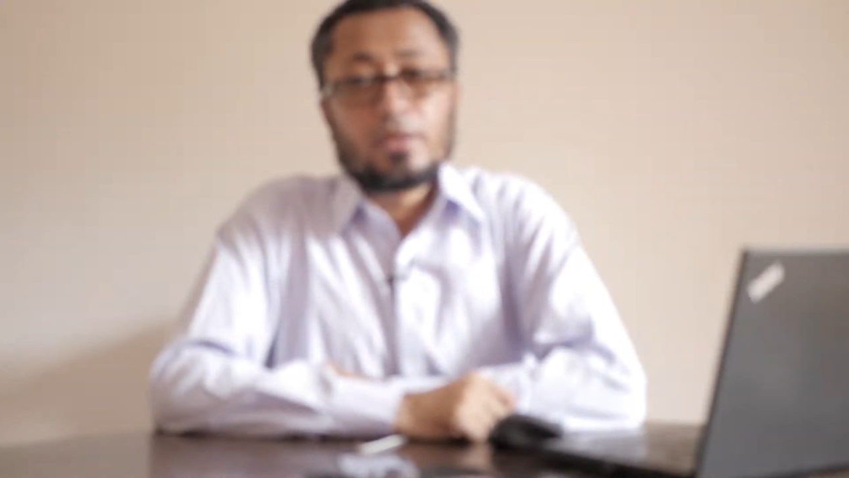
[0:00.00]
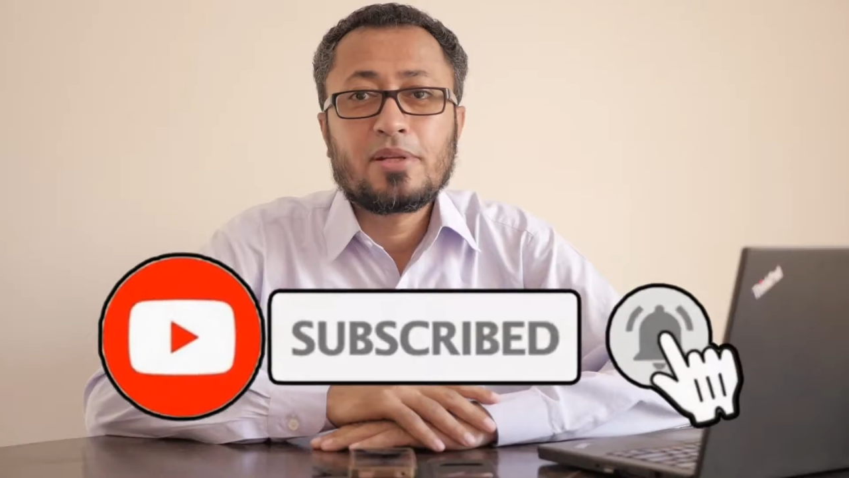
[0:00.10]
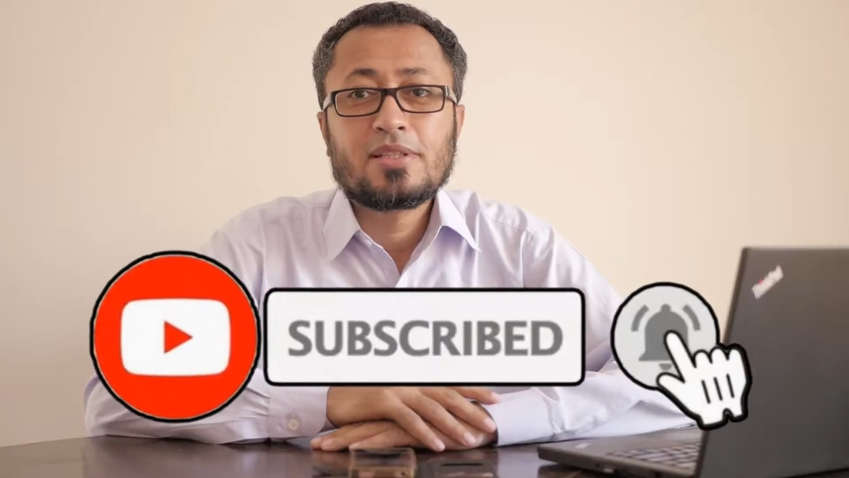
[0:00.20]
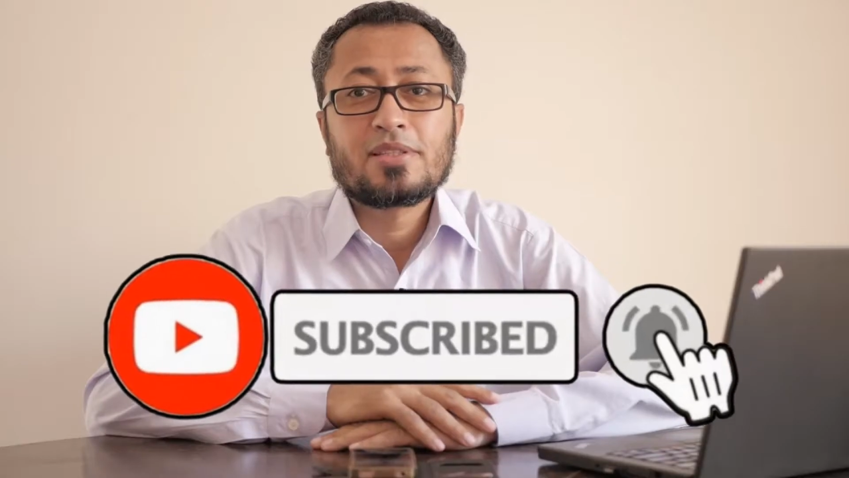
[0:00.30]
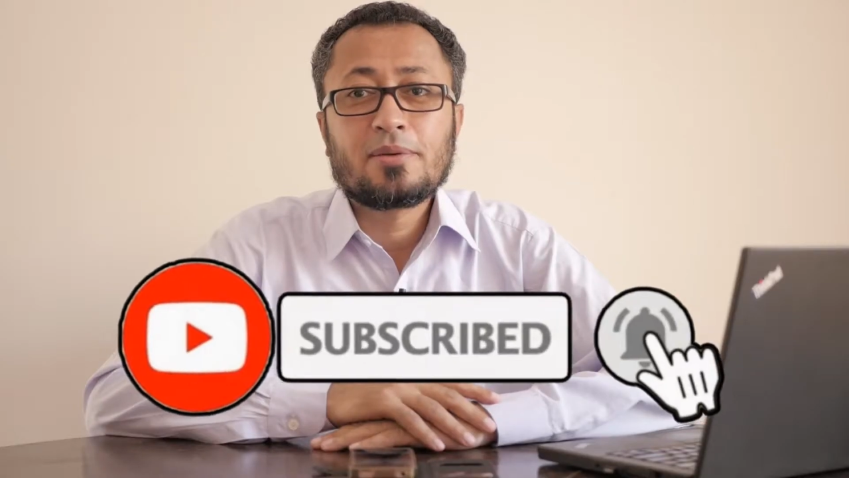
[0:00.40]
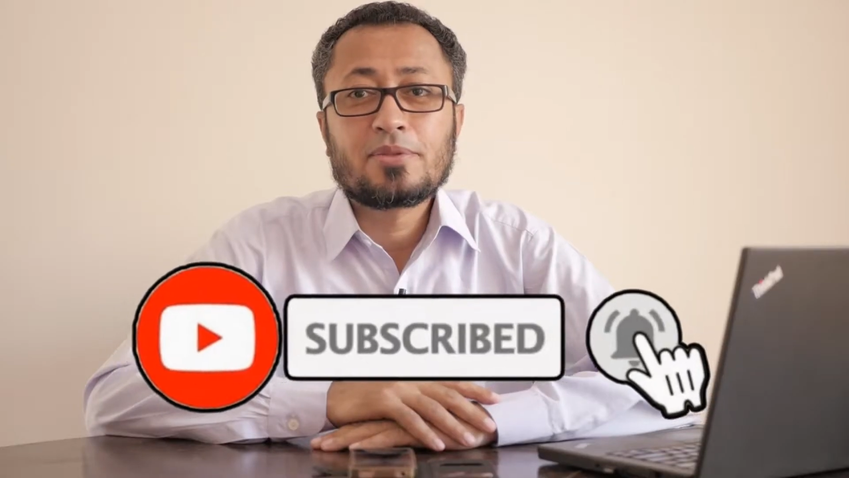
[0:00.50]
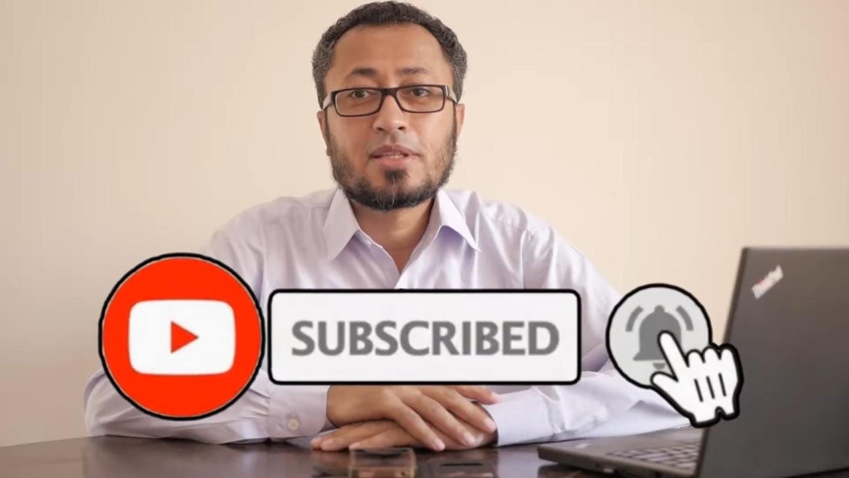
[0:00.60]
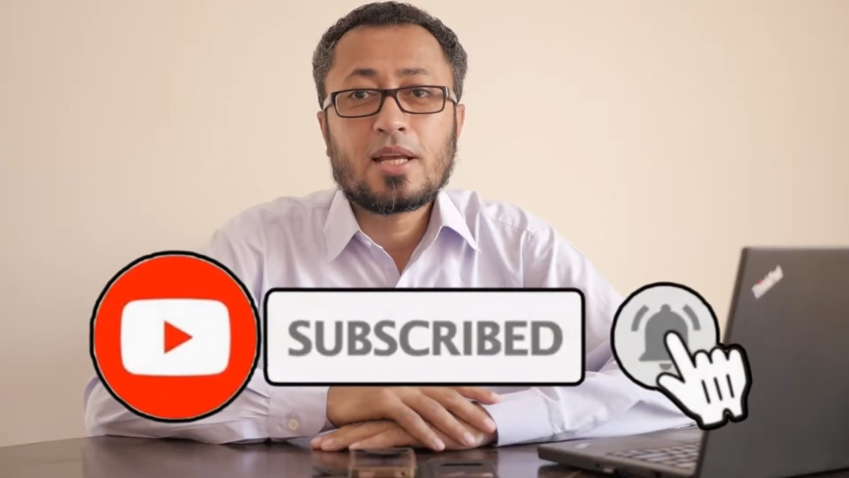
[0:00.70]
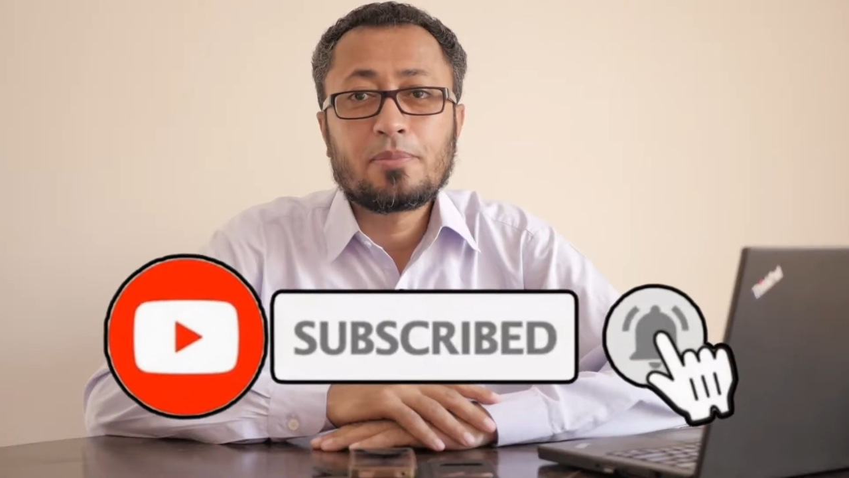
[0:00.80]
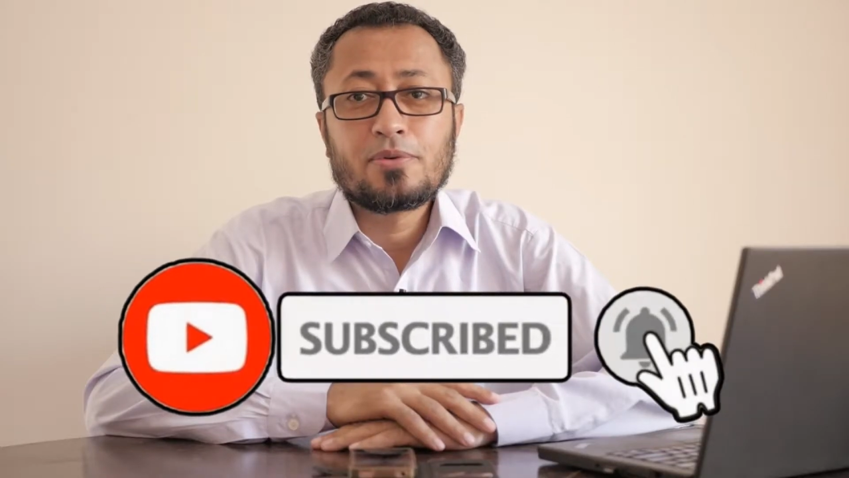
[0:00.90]
Please
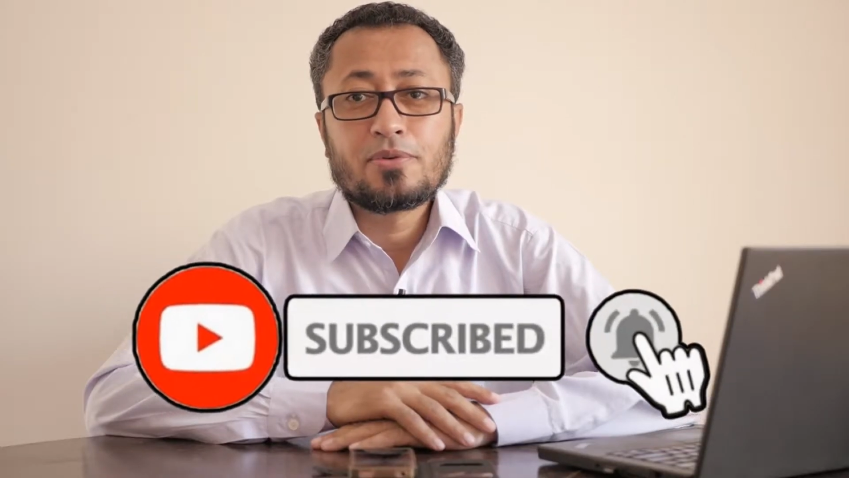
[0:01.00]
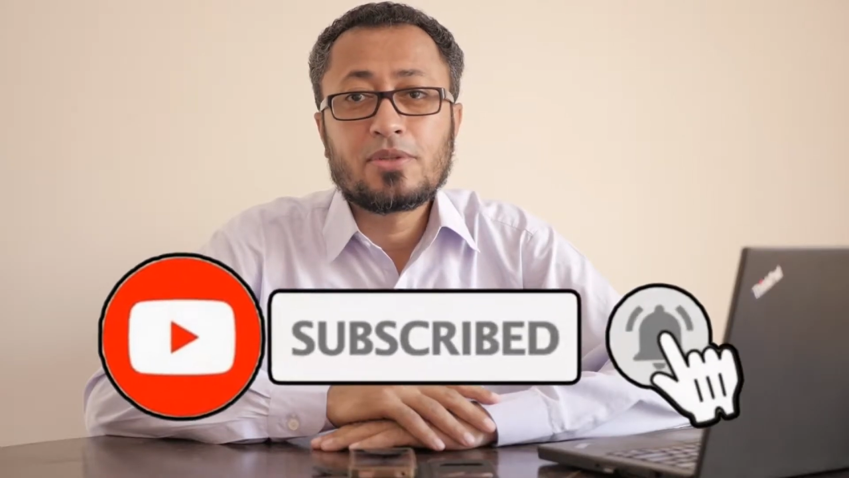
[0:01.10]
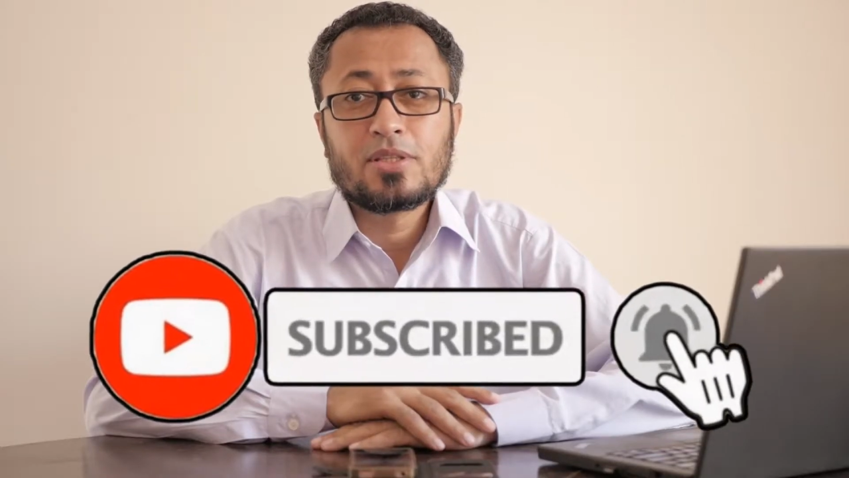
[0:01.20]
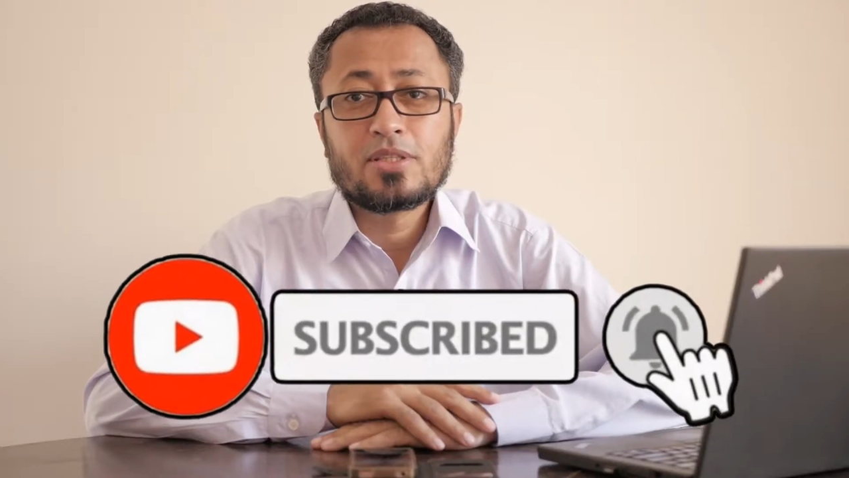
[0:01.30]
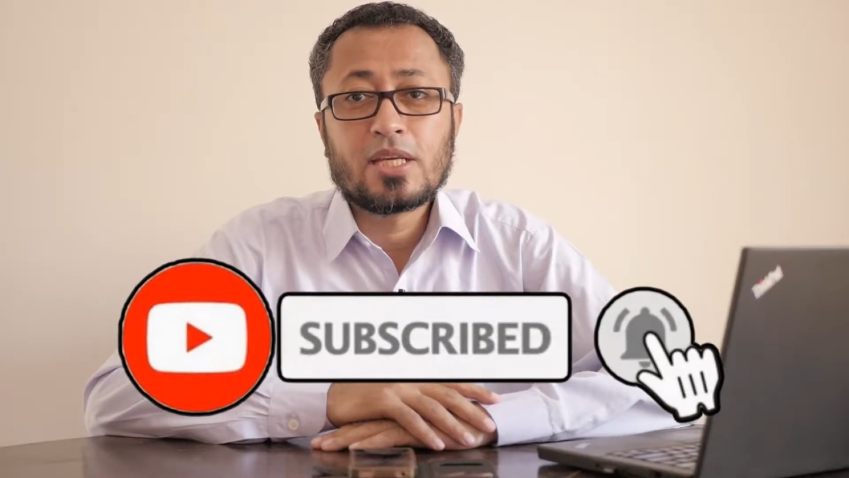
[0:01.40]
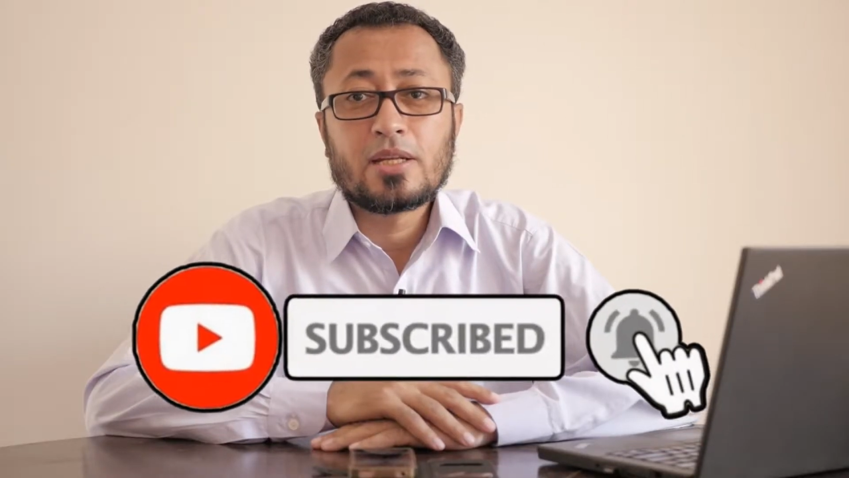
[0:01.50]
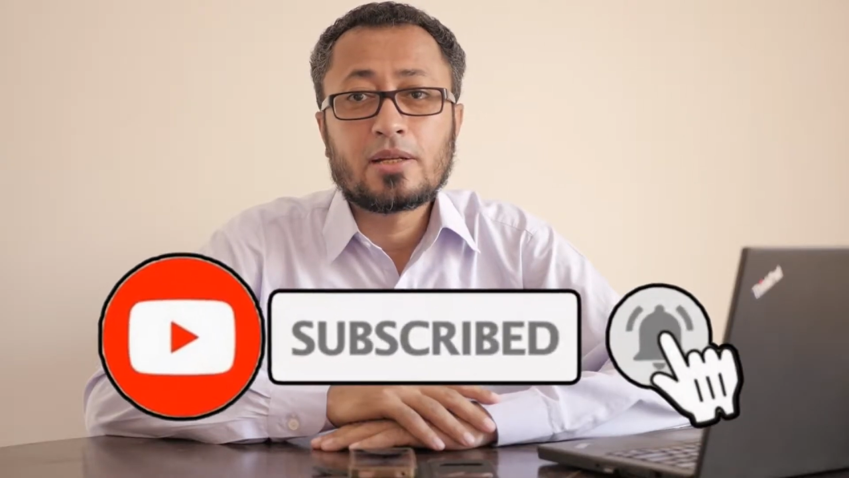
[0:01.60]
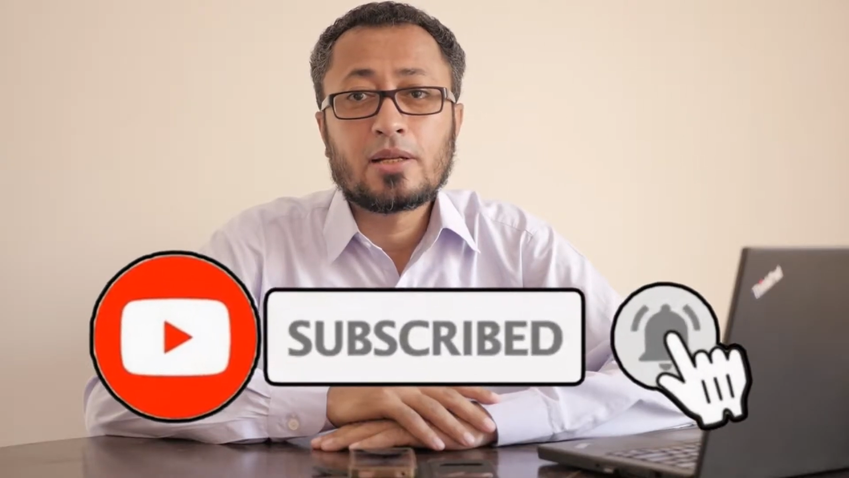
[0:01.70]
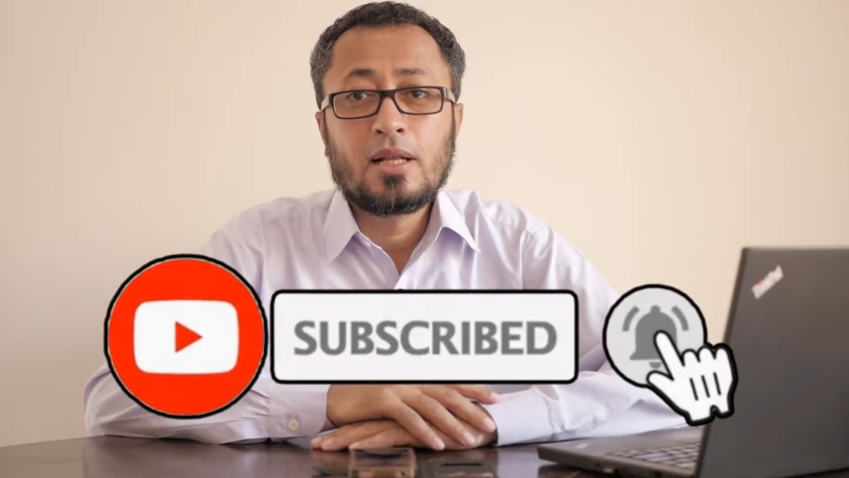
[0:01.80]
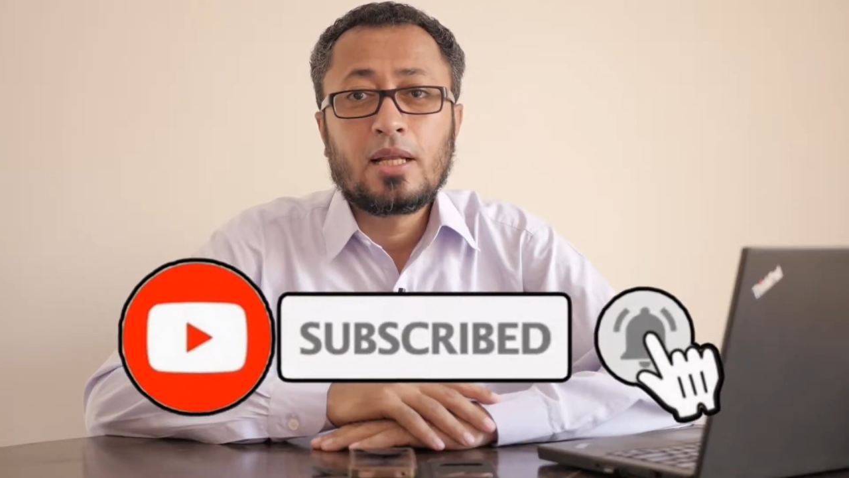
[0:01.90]
subscribe to this
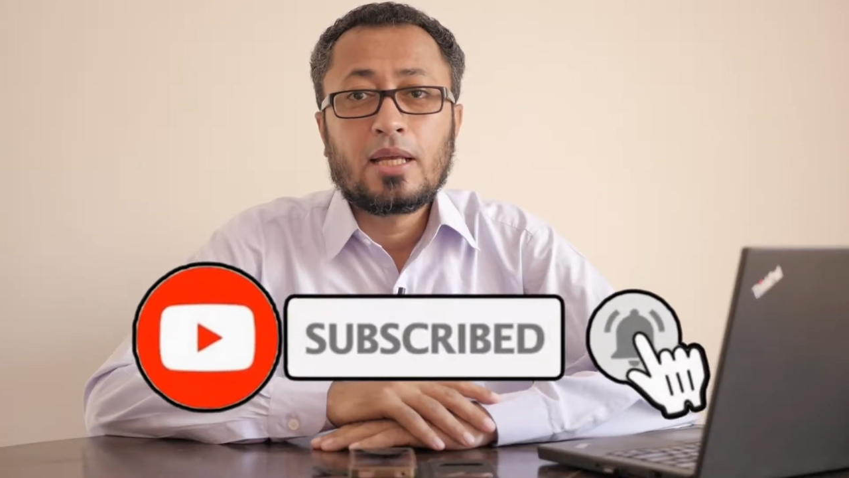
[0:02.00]
channel